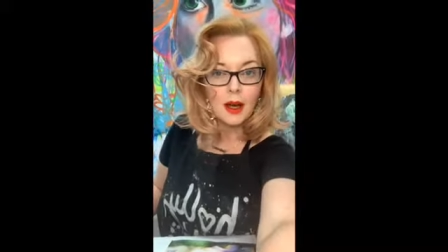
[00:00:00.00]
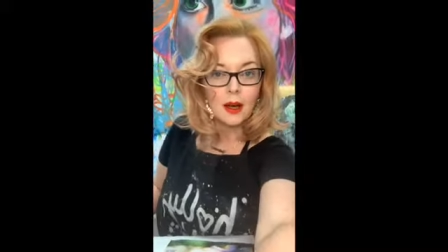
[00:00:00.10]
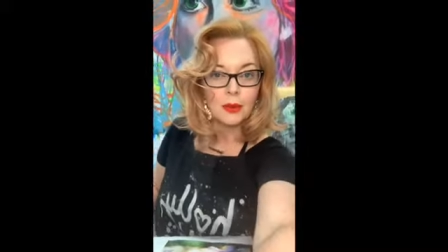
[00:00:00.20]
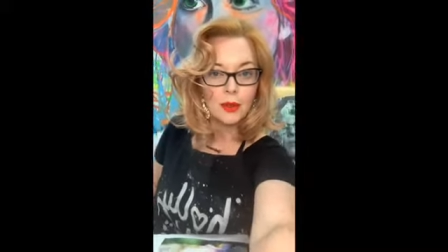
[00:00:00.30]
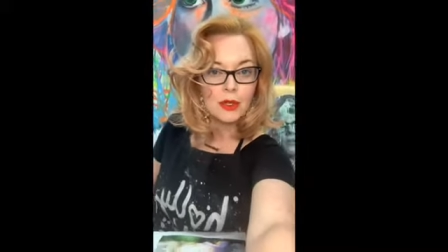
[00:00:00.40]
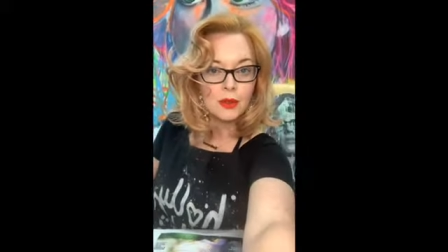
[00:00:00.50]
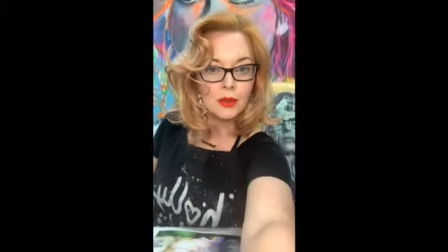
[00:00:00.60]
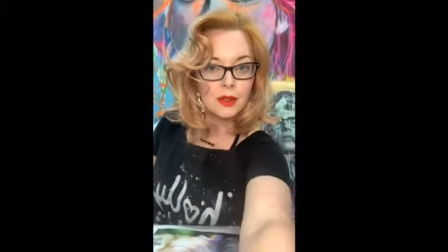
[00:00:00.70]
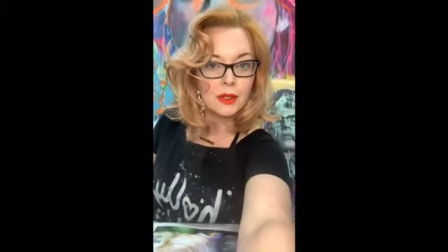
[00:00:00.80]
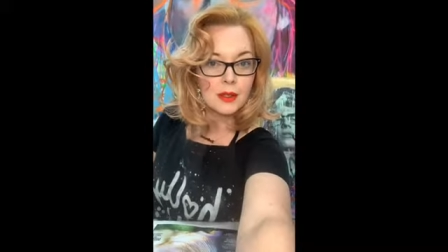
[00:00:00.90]

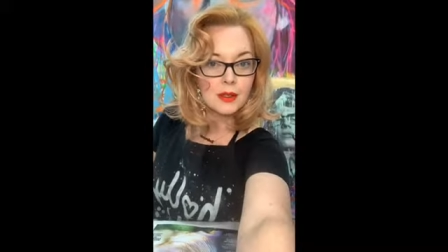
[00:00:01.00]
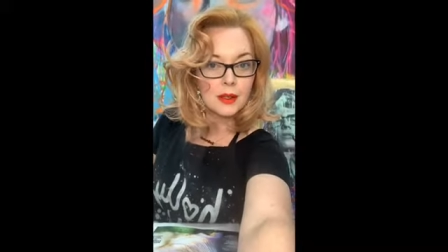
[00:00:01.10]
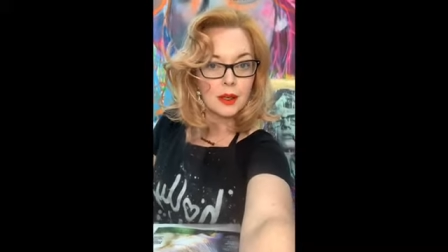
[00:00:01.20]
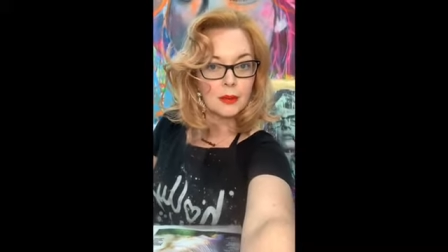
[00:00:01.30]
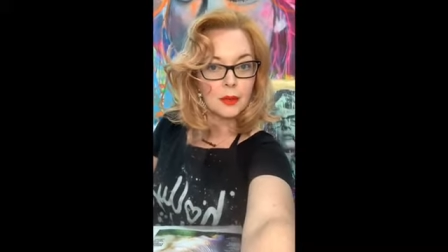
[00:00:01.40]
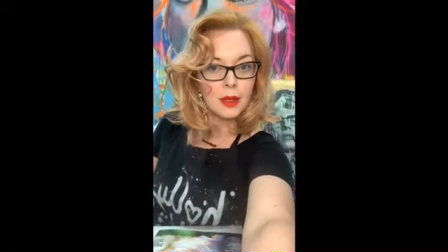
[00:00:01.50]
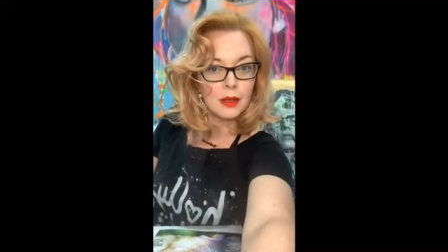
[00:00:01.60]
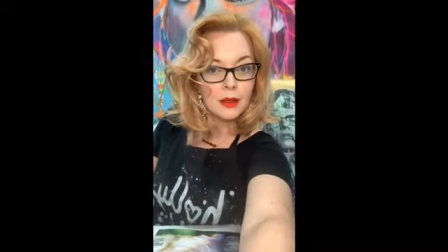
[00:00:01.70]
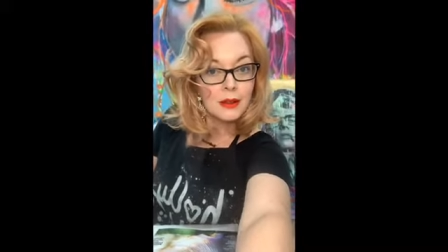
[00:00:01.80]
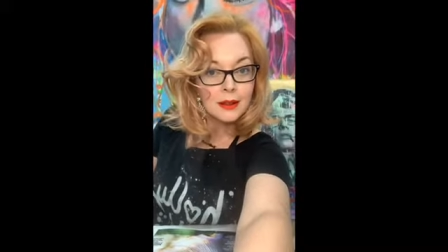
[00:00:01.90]
resources like me.
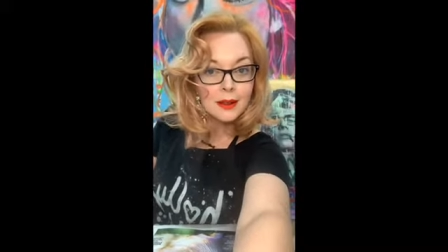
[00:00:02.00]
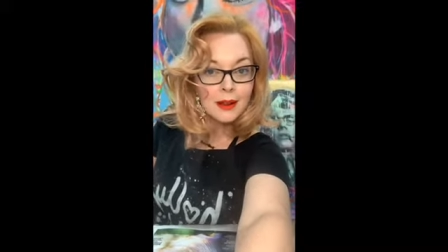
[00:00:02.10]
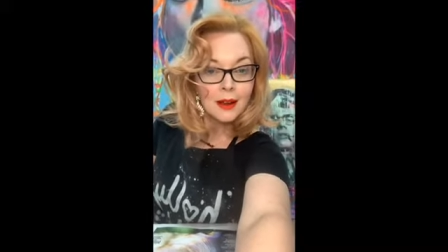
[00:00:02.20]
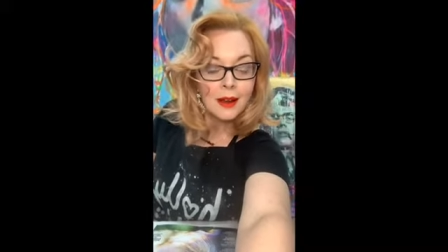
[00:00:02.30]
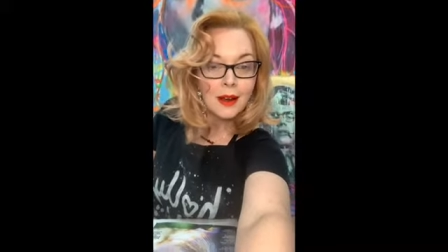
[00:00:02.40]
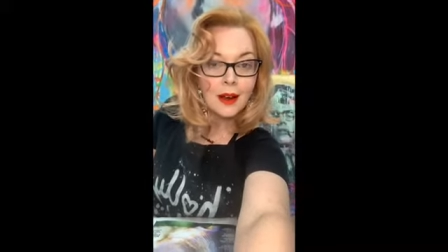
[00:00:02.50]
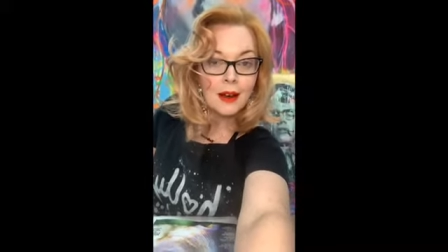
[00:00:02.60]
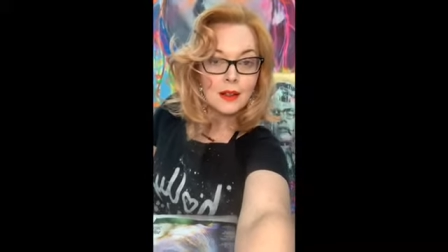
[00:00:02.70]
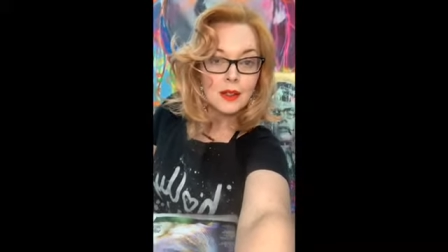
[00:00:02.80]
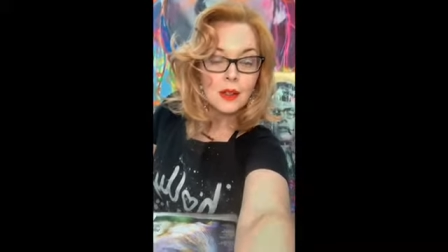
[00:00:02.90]

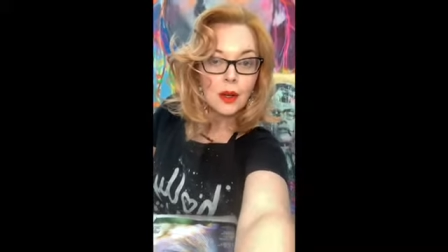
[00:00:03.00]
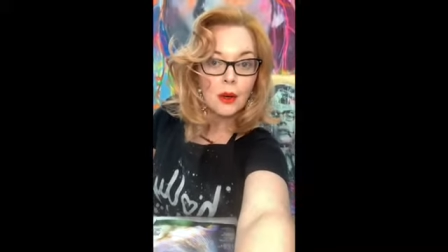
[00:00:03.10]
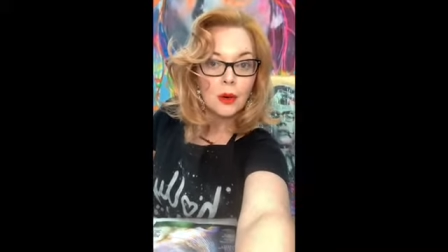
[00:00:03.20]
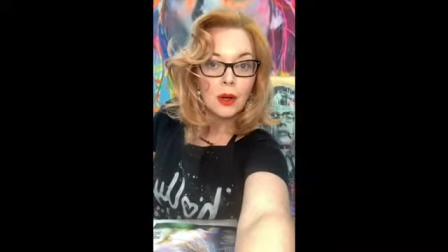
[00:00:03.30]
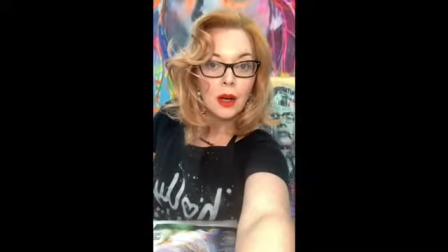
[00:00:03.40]
So